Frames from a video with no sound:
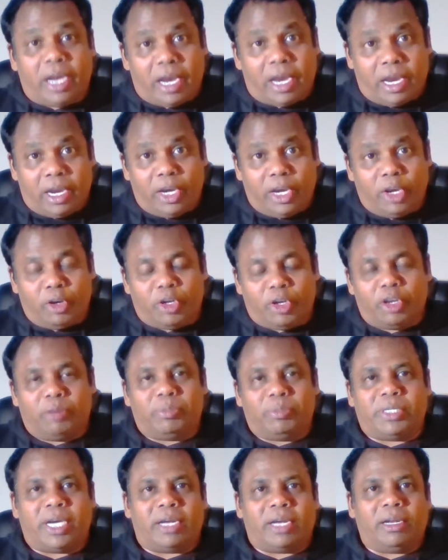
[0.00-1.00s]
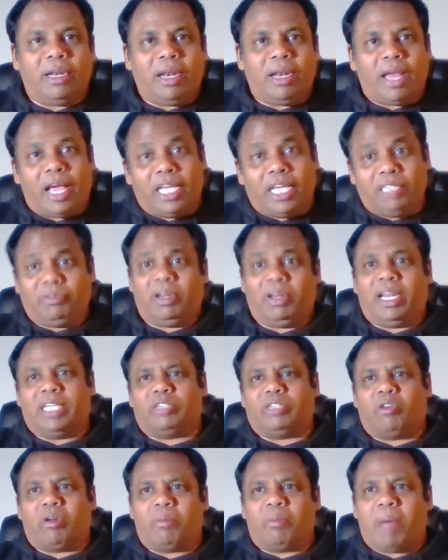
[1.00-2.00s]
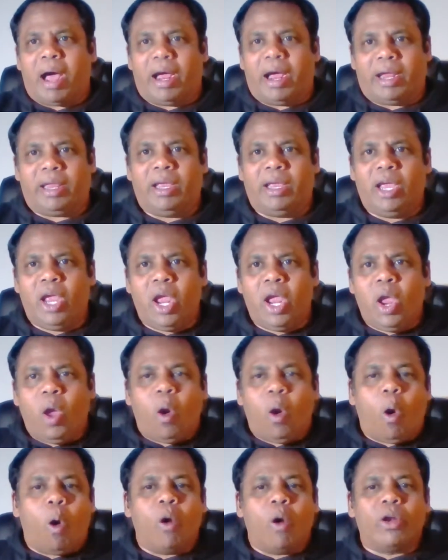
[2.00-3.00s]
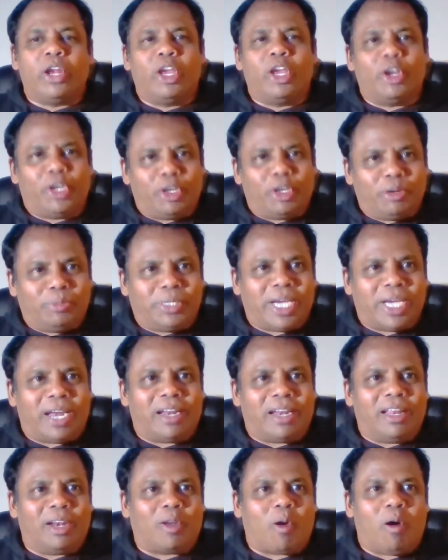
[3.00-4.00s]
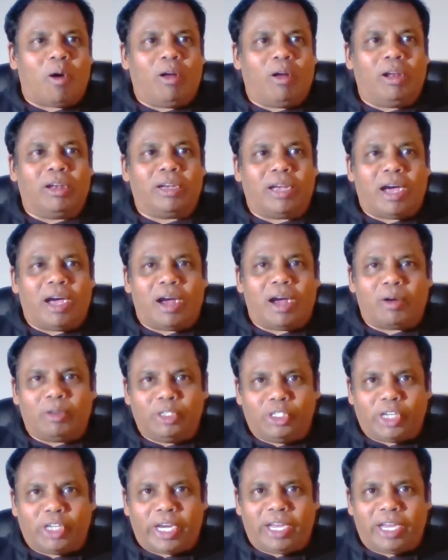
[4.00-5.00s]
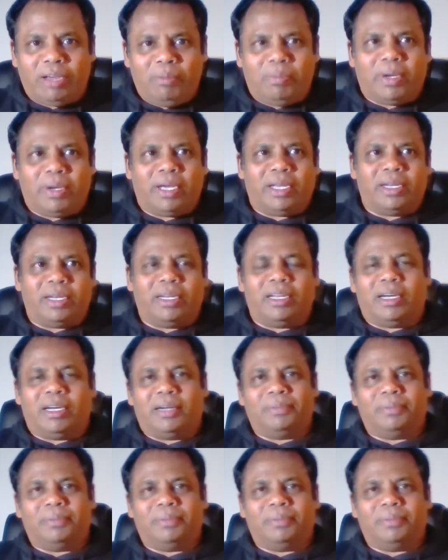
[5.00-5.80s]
YouTube channel, as well as on my own YouTube channel called Arun Jacob. And